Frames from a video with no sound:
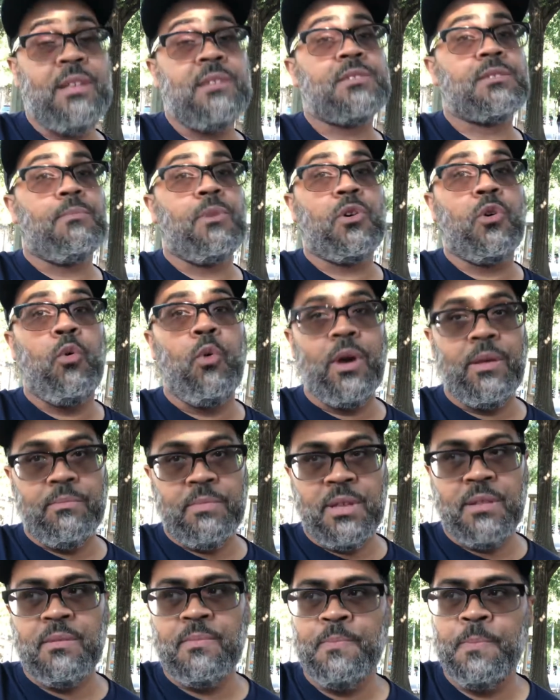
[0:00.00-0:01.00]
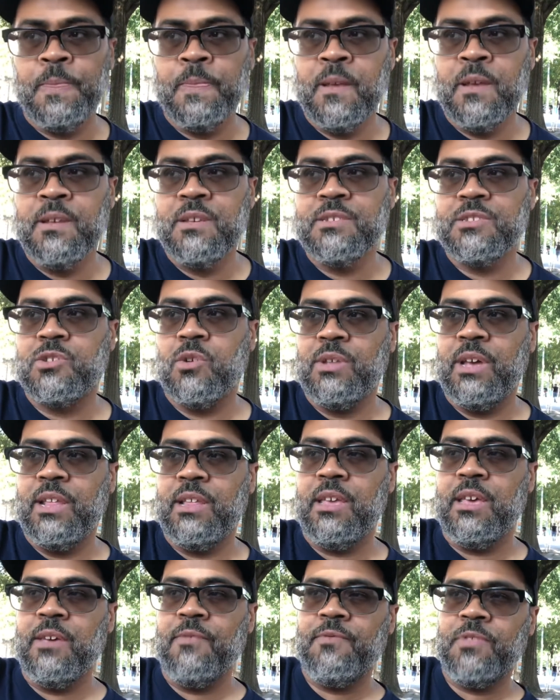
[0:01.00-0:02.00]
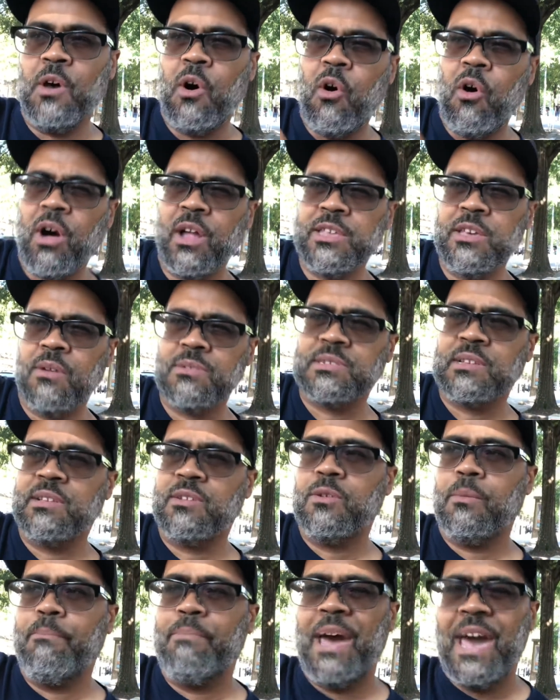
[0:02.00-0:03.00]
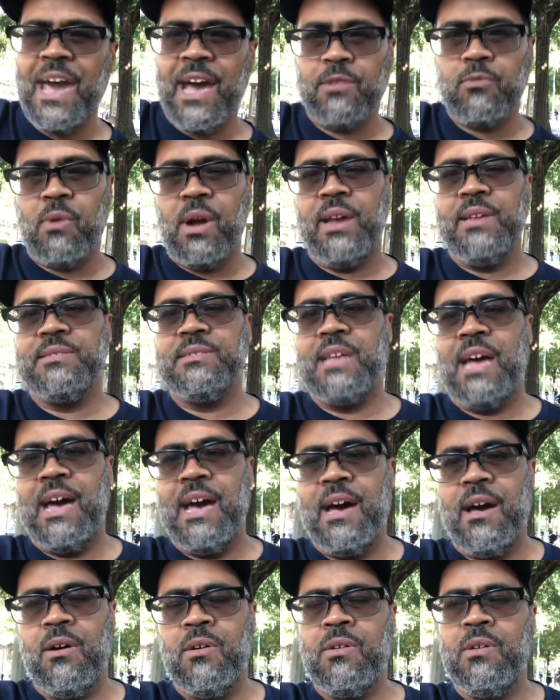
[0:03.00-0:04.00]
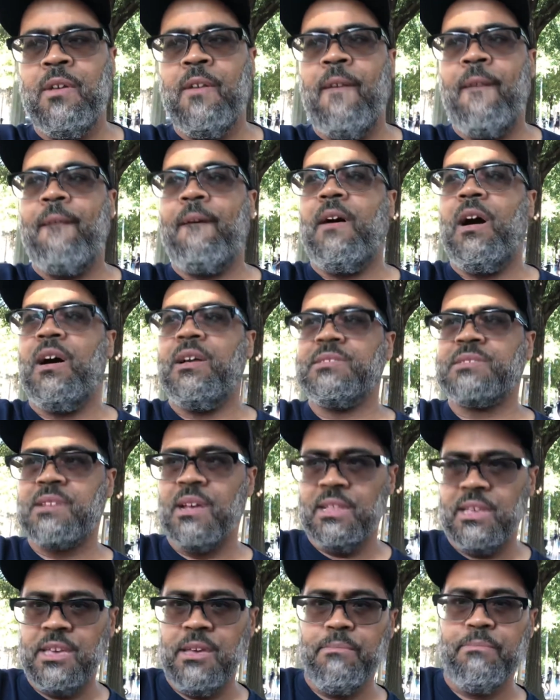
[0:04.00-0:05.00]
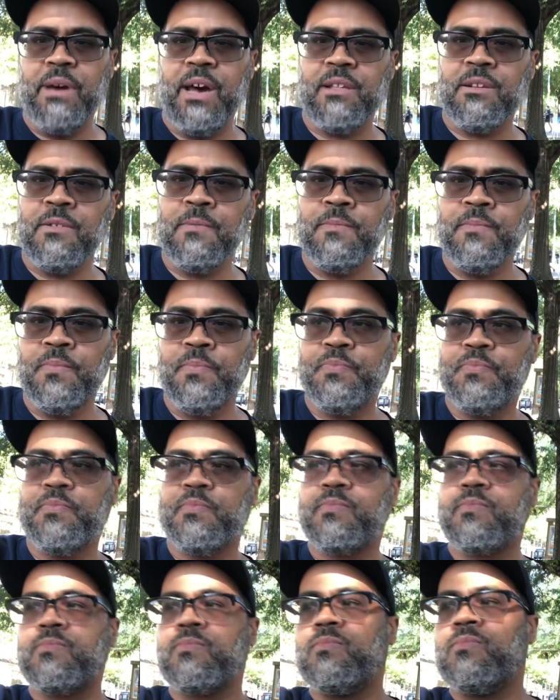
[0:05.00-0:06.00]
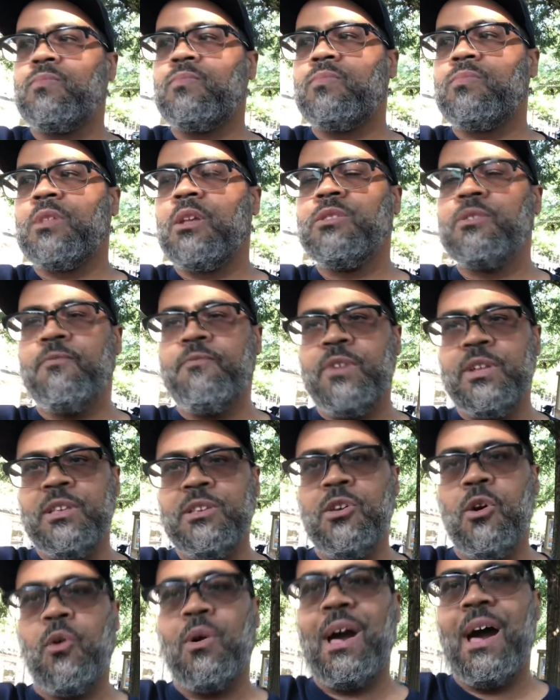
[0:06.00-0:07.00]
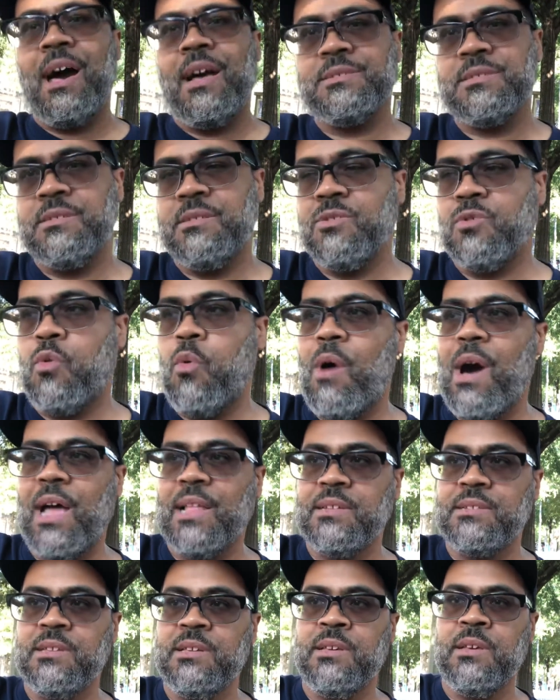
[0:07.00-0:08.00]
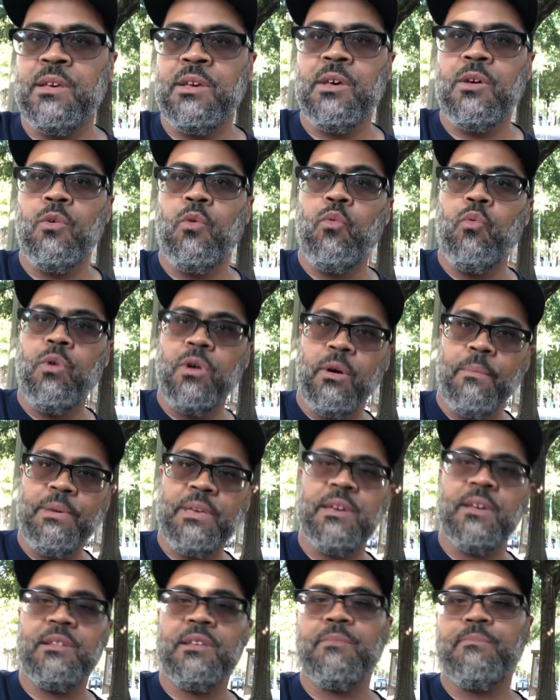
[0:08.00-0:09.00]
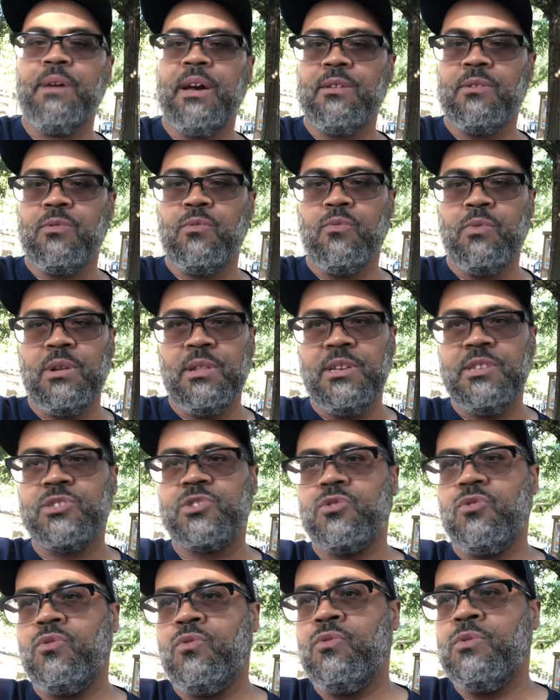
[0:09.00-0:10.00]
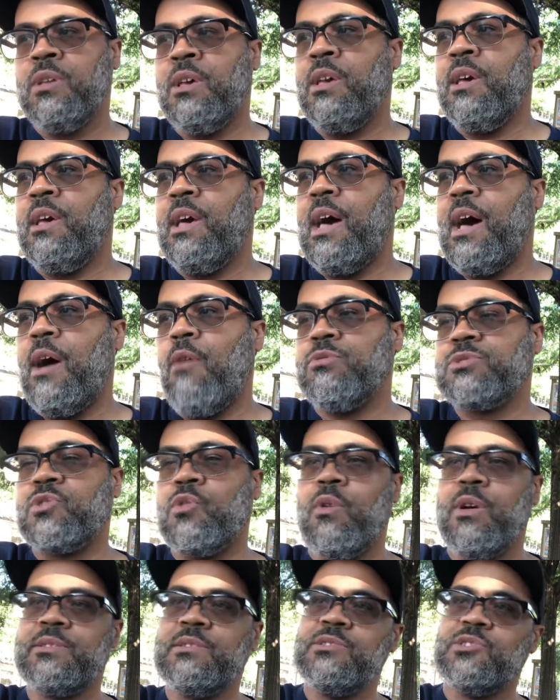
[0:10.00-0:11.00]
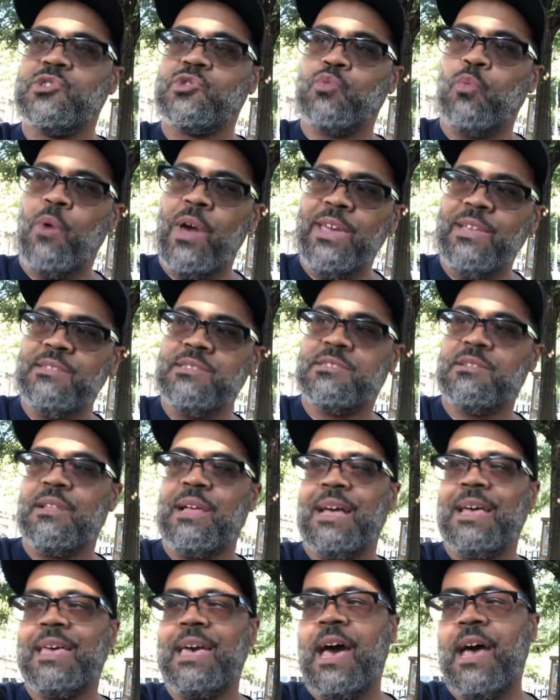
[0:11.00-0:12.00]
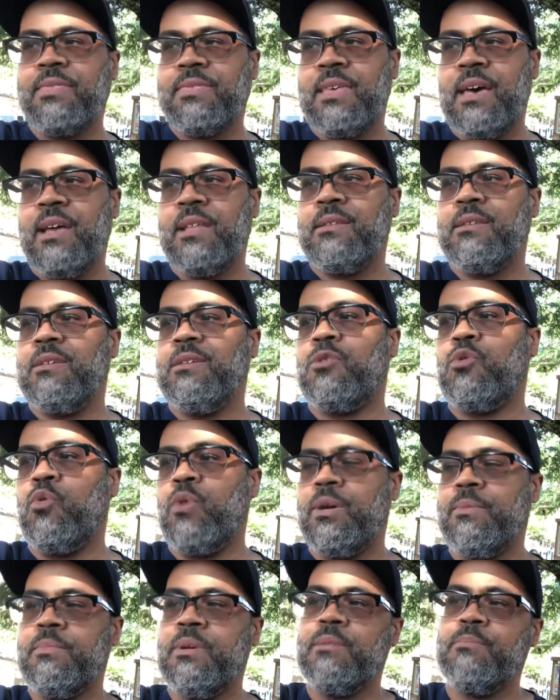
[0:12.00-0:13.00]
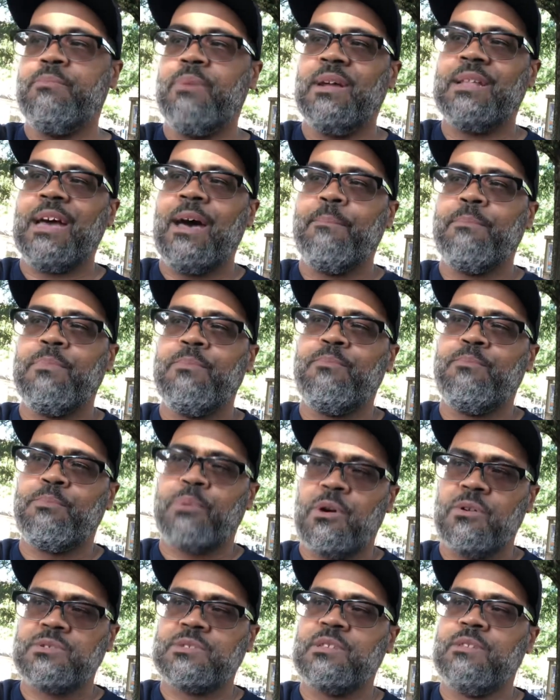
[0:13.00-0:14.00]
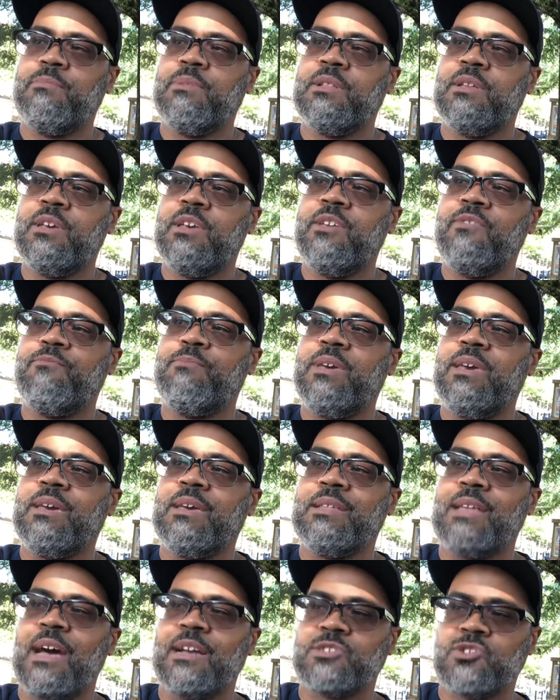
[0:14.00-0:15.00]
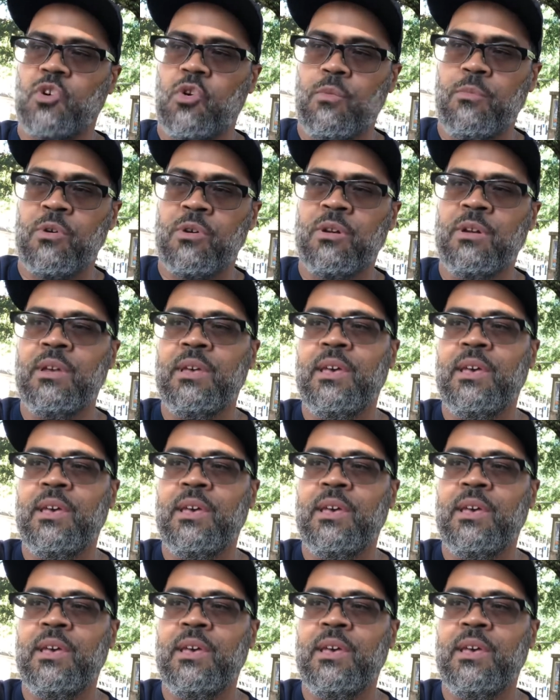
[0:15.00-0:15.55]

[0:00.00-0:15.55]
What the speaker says: some equipment so that if the audio's a little bad right now, it's going to get better. The video content and quality will be getting better really soon. I was going to just wait until I got that equipment, but I personally believe, being in October